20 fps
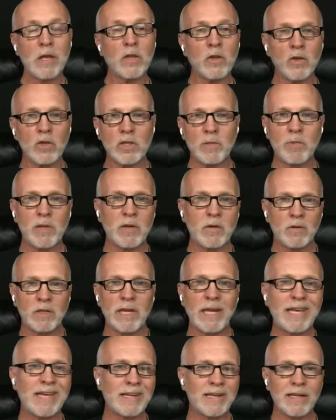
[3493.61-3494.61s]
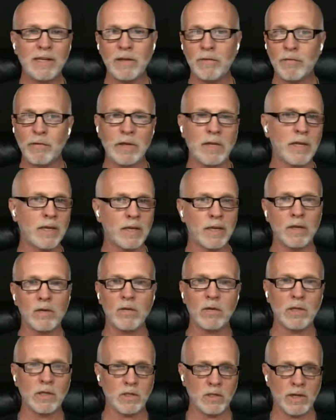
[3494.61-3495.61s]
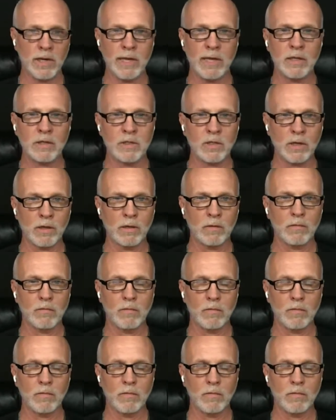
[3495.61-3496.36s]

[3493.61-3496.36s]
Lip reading: You should be go taking any freaking gig you get your hands on.